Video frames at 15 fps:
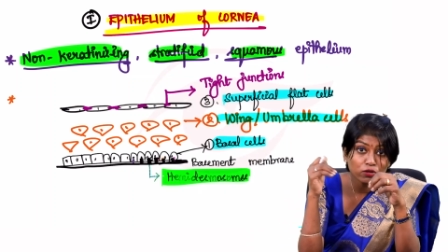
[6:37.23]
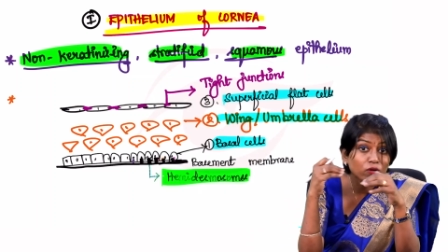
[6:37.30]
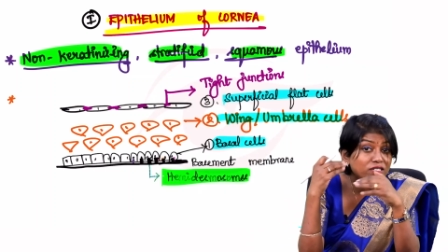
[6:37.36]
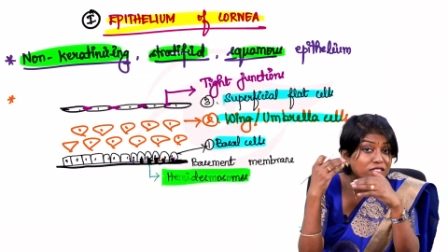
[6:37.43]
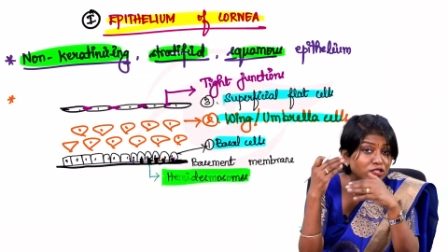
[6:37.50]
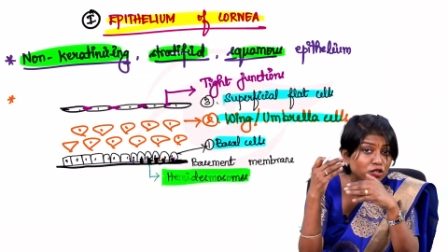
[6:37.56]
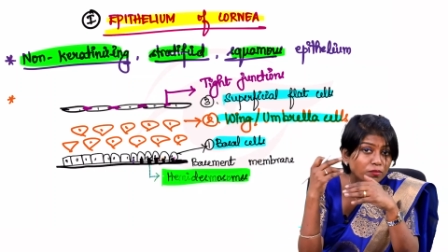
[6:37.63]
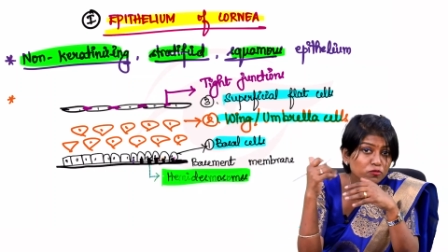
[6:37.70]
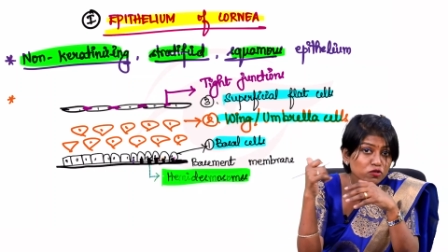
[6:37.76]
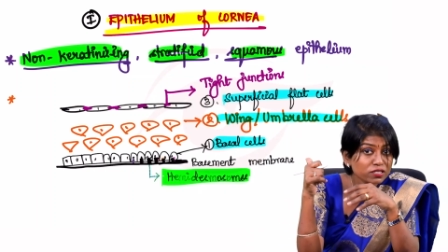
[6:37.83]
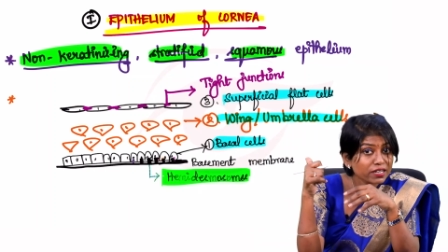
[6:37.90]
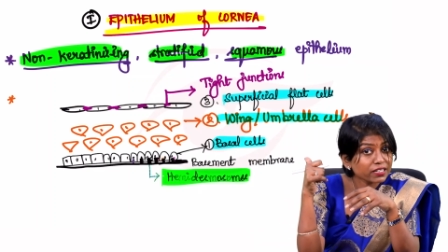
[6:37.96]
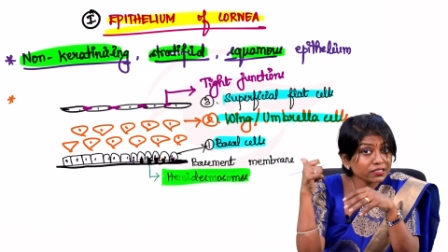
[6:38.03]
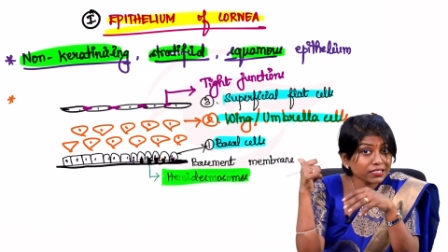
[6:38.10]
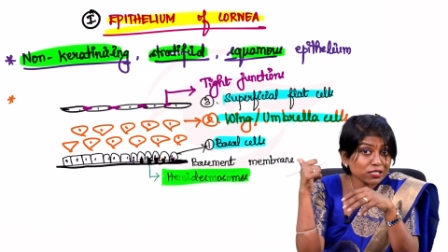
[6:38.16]
No, what is the
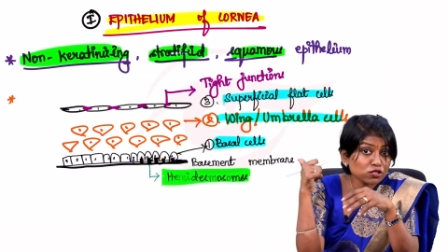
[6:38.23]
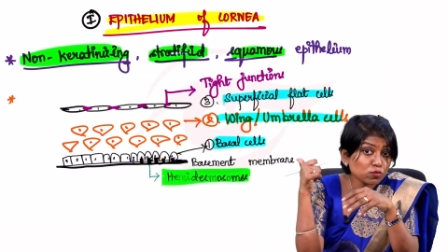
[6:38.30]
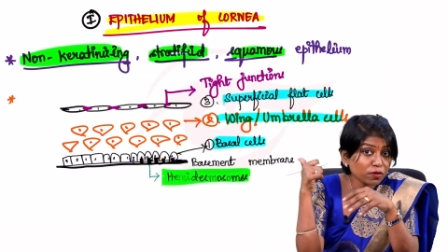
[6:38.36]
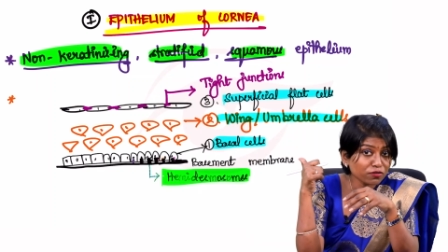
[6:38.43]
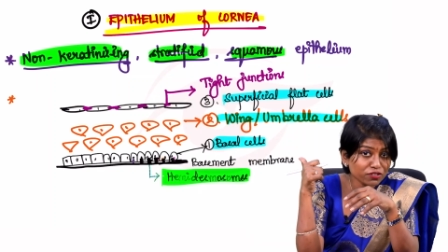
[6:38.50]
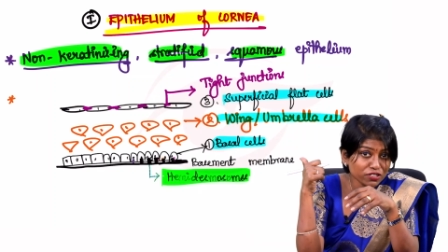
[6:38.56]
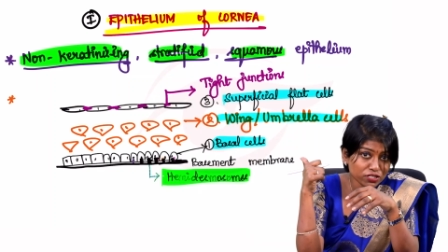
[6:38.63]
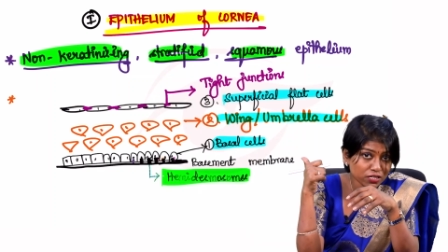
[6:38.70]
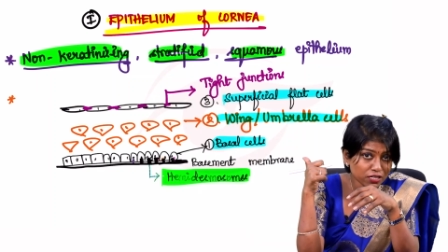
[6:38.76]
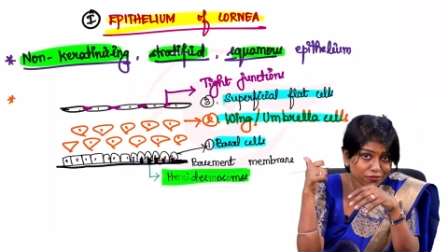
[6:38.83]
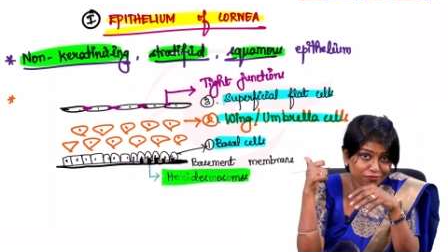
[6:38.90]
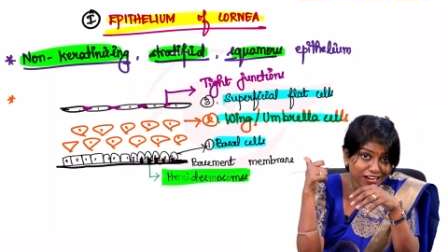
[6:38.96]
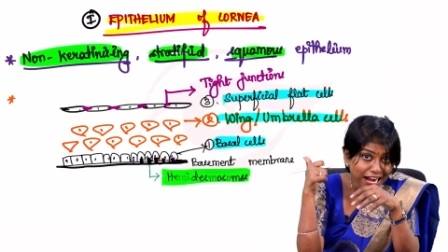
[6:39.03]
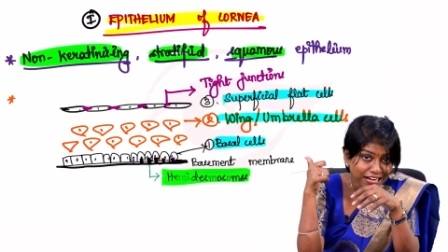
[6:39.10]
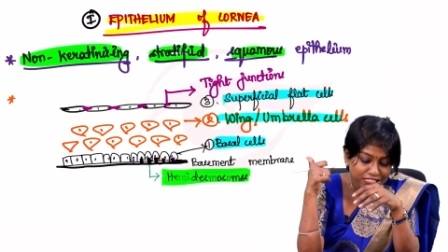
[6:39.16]
topmost layer? That
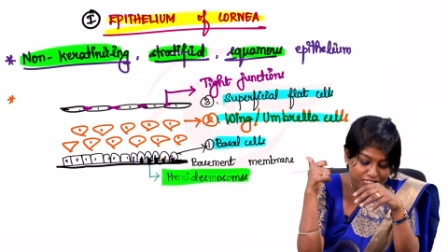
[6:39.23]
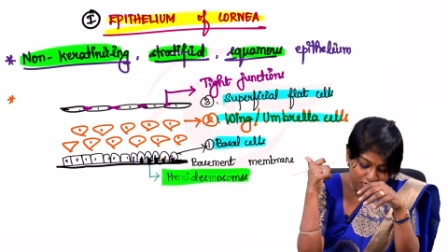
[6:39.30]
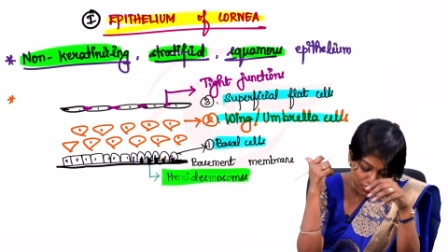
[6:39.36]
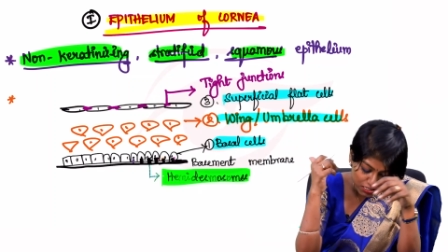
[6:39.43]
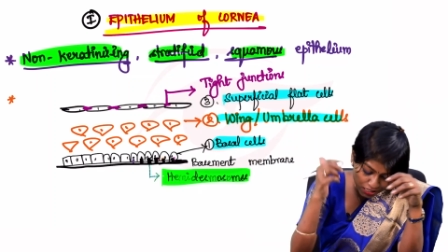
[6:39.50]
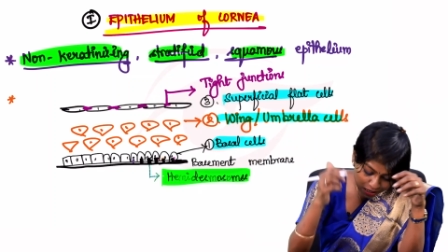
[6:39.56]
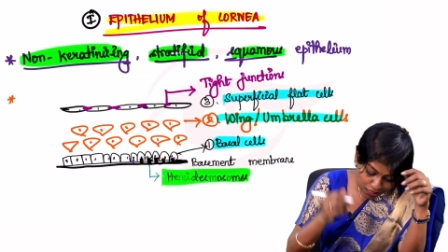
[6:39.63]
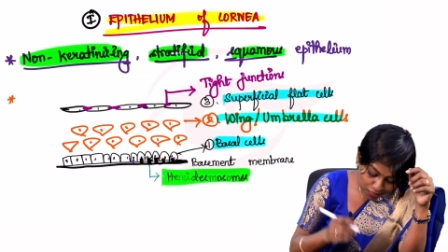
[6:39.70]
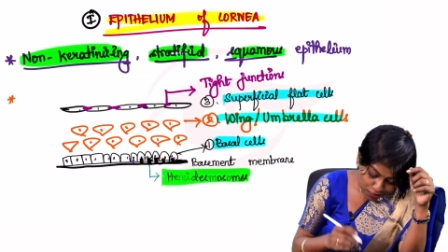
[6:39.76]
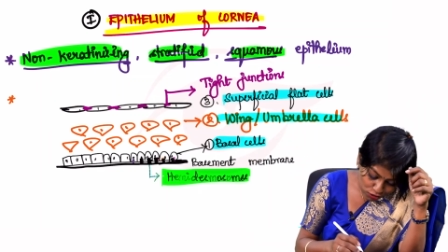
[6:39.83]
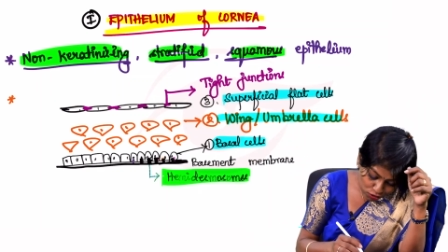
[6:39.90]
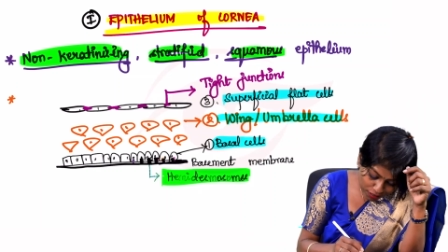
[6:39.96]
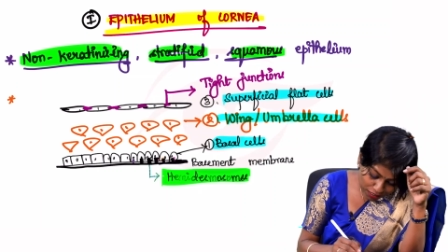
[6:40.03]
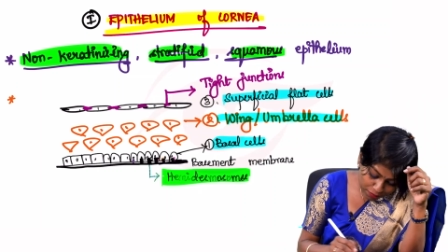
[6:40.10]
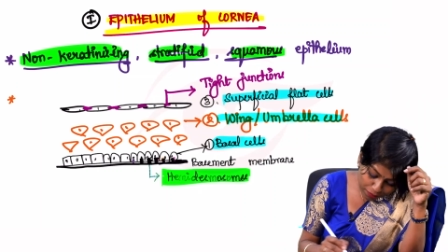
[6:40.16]
superficial flat cells.
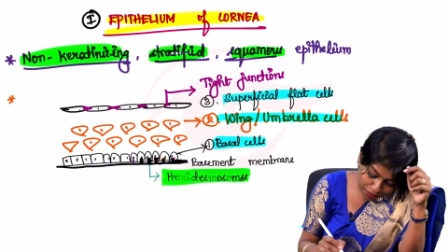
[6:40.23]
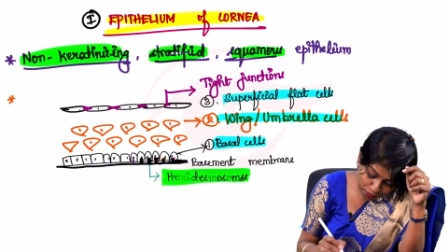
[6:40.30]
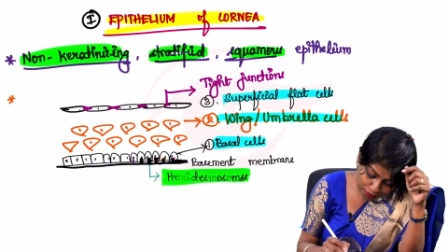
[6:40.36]
So in